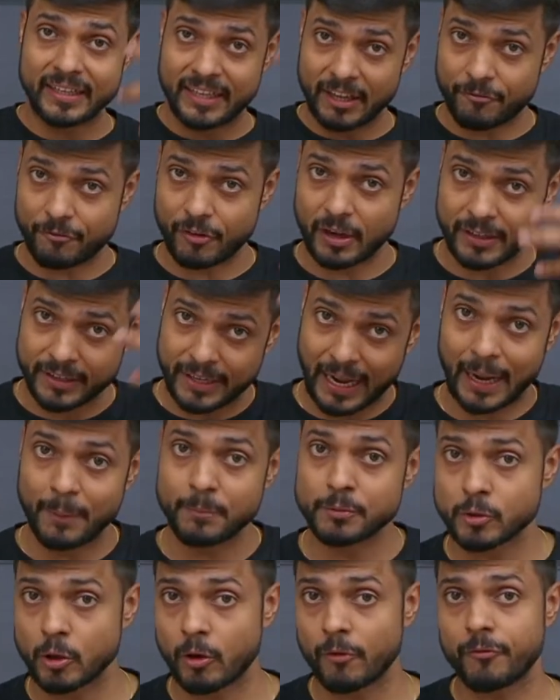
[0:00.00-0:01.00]
different
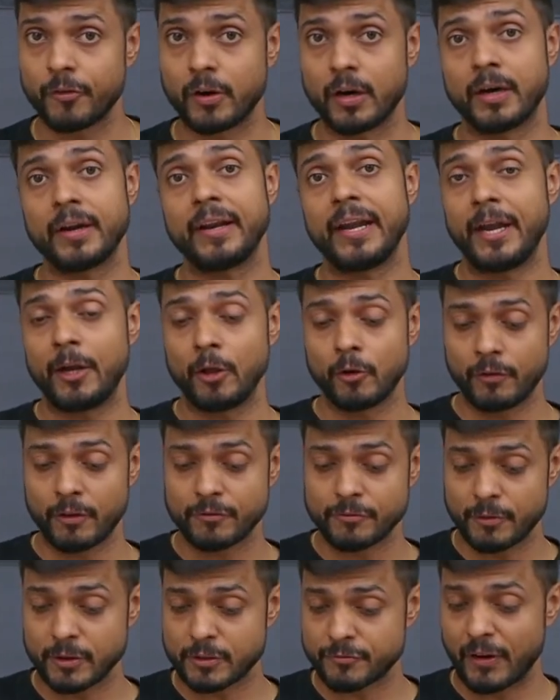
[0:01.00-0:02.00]
types of radio
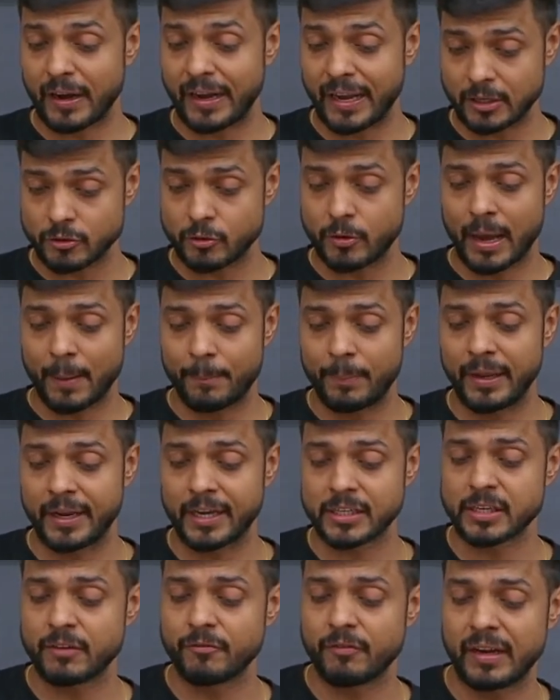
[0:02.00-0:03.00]
waves which find actually
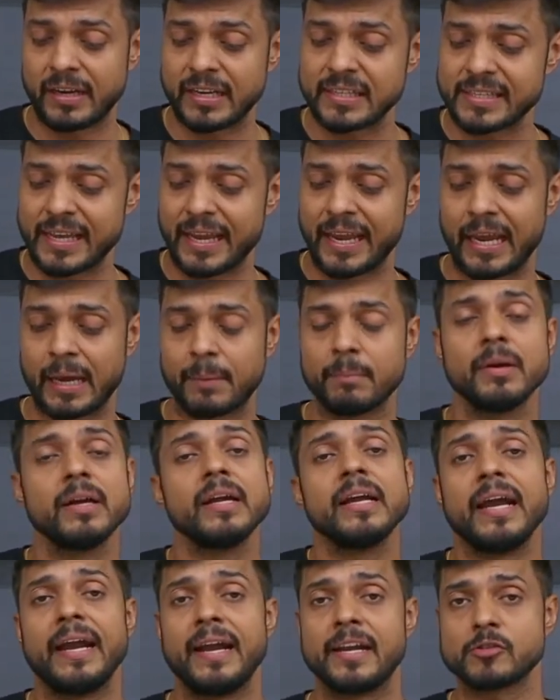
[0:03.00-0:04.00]
application. One is AM.
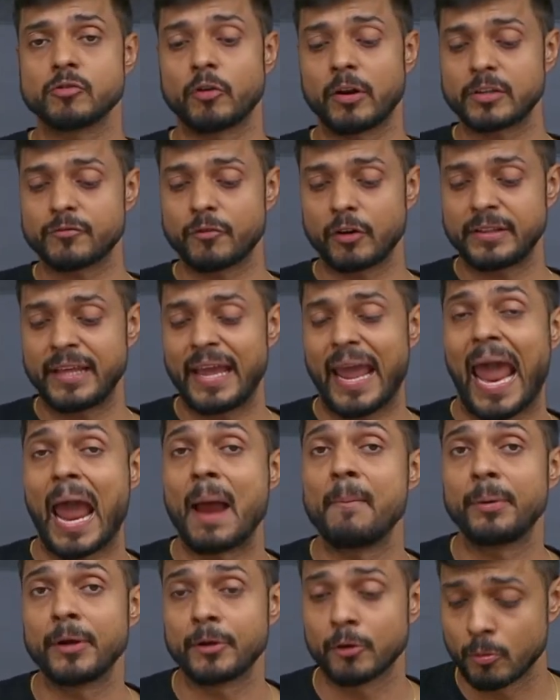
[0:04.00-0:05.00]
It is known as what the
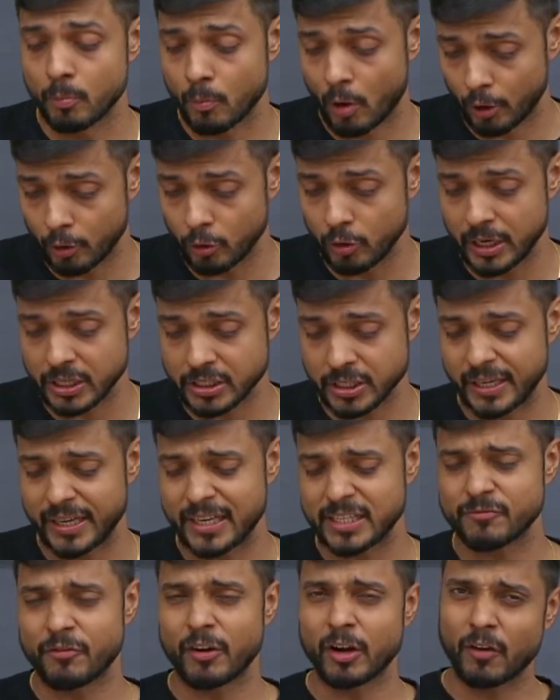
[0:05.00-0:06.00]
amplitude modulation. It
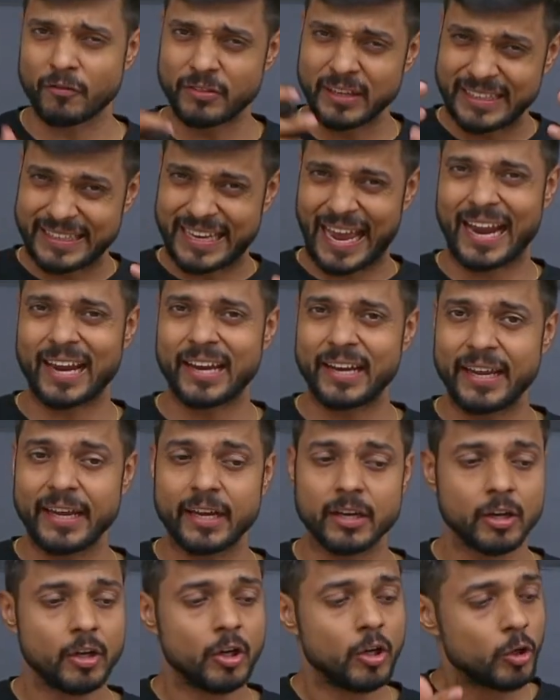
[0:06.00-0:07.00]
is one of the technique
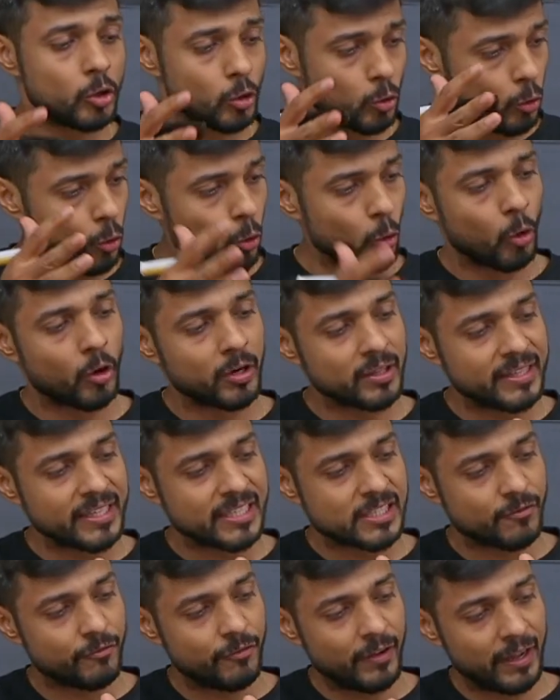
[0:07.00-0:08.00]
to load
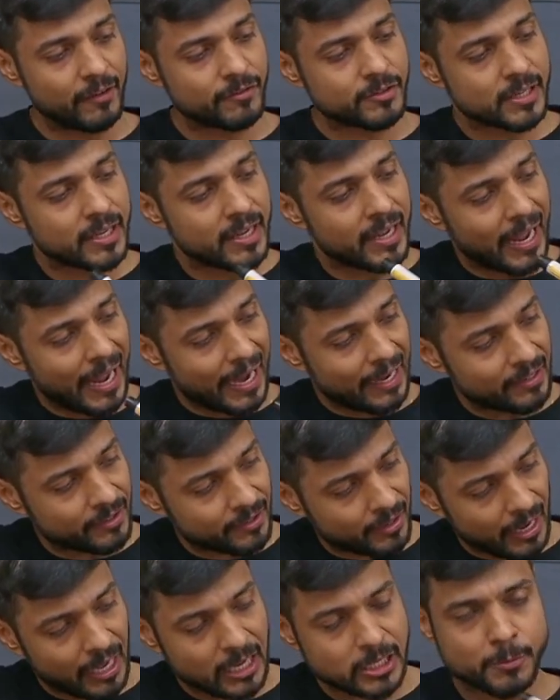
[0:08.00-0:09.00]
these waves and
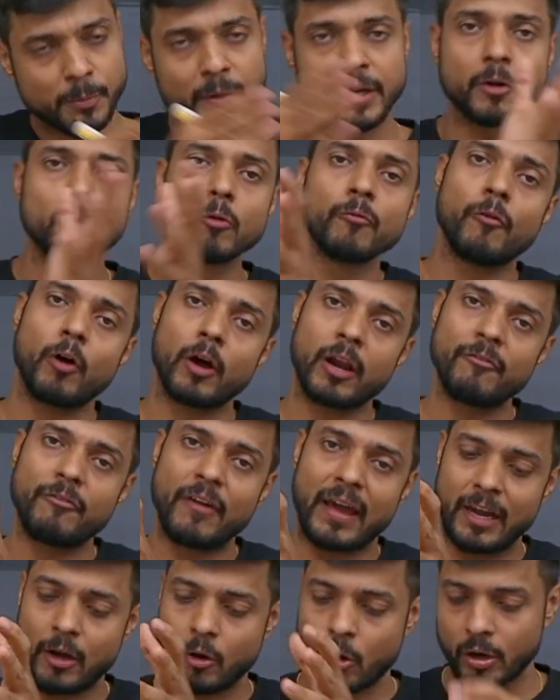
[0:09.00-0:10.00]
transmit it to for a
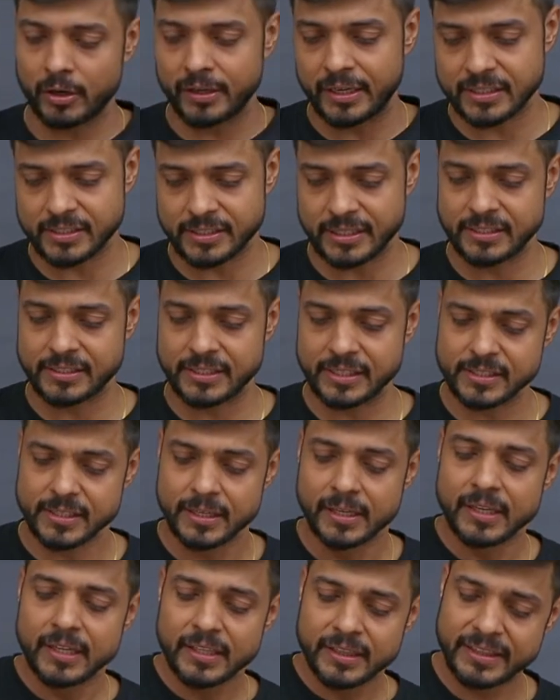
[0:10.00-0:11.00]
very long distances.
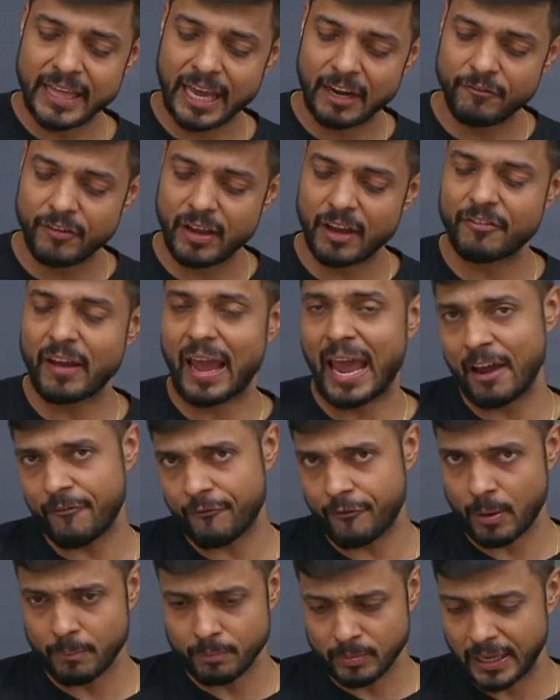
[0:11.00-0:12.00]
Then we have
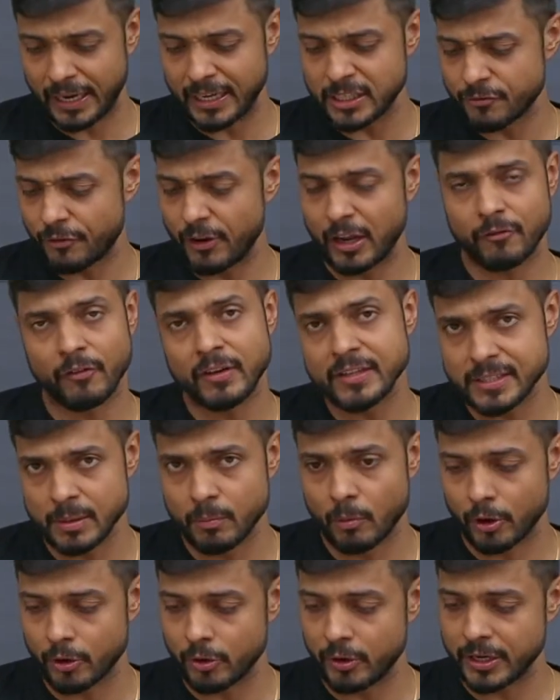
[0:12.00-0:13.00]
FM, that is frequency
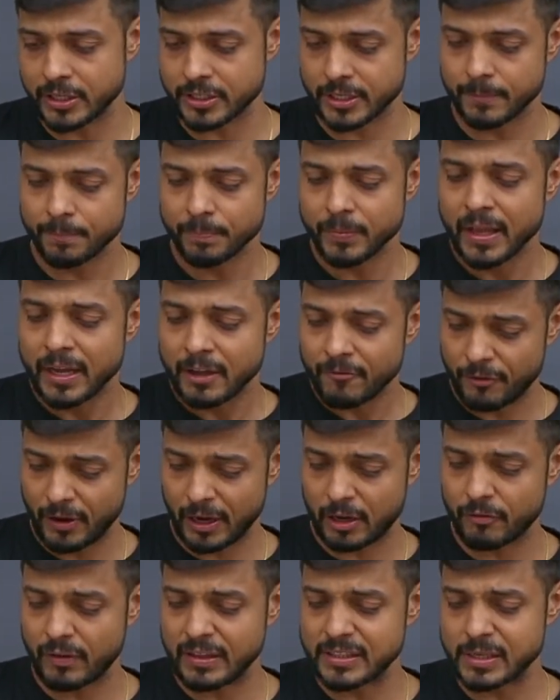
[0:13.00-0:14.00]
modulation.
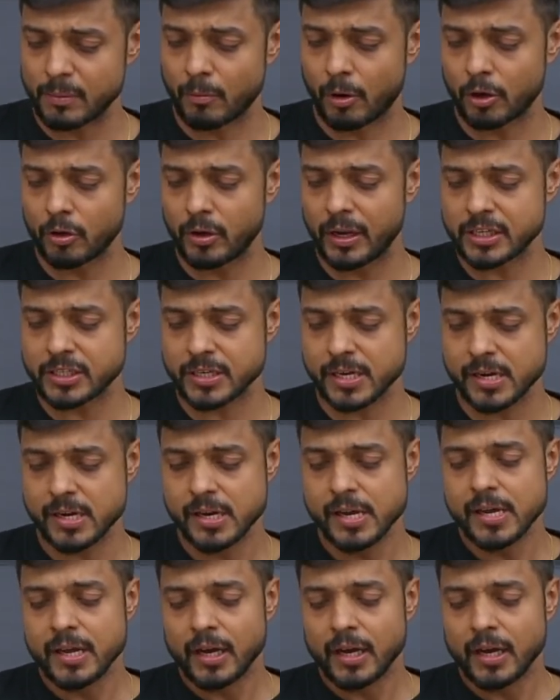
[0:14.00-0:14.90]
Frequency modulation,